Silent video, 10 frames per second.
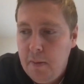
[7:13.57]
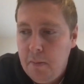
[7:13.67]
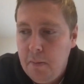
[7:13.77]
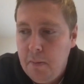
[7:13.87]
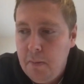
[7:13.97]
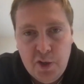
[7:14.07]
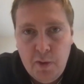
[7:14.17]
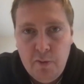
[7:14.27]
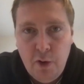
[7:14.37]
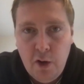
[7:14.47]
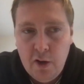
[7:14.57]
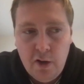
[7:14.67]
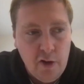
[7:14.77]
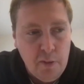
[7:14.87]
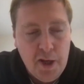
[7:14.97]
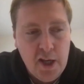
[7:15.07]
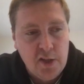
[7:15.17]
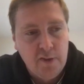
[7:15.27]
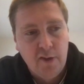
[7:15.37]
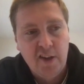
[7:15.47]
um, where things went wrong, or the
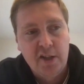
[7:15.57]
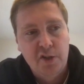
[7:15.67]
pace of a race